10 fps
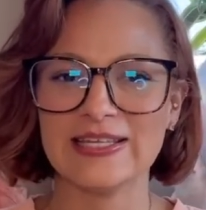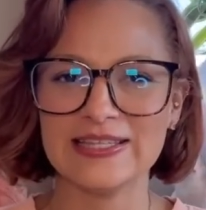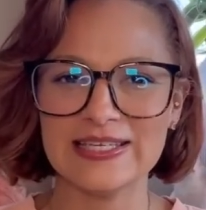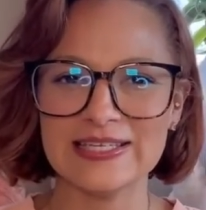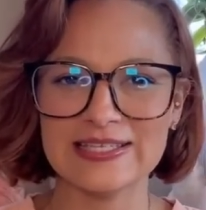
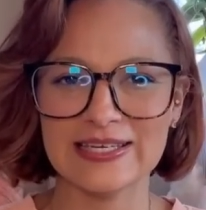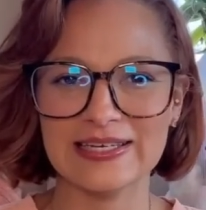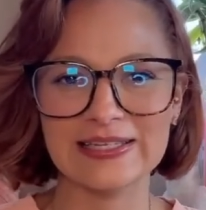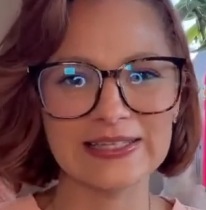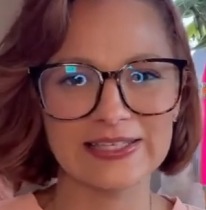These
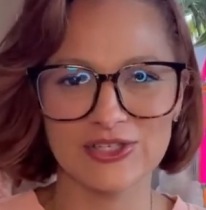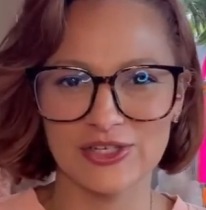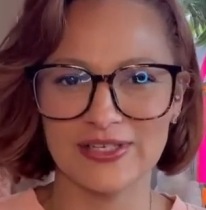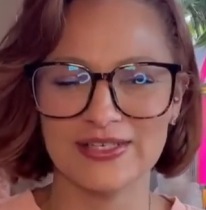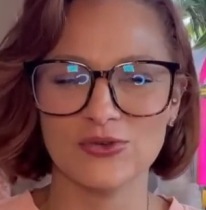
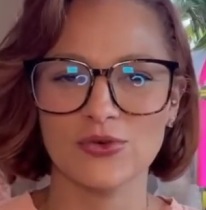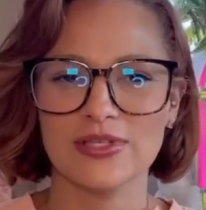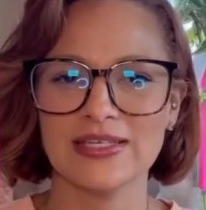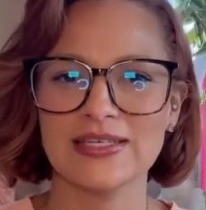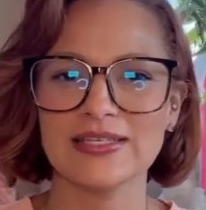glitches, or
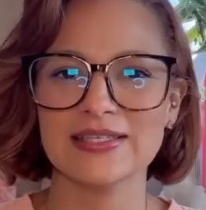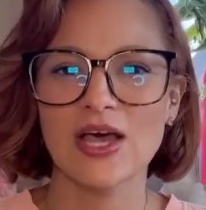these